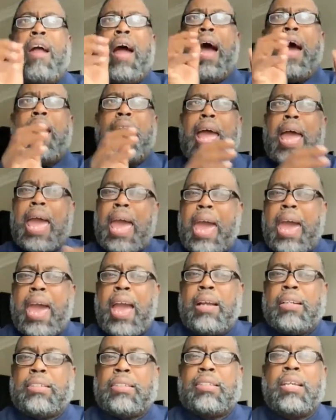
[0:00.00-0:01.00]
how to
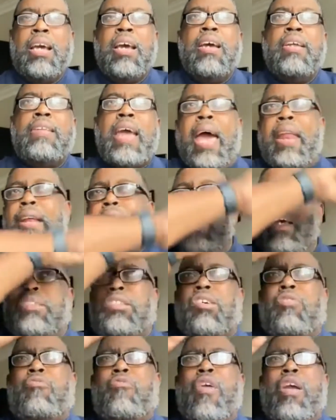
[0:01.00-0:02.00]
act, that it
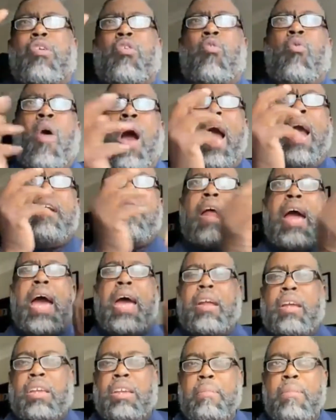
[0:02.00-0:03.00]
doesn't require how
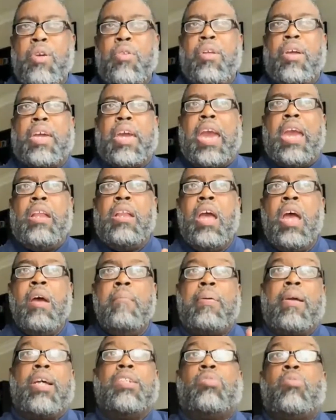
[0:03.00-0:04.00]
to communicate,
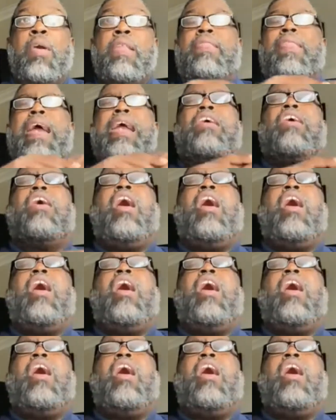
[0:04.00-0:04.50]
because we think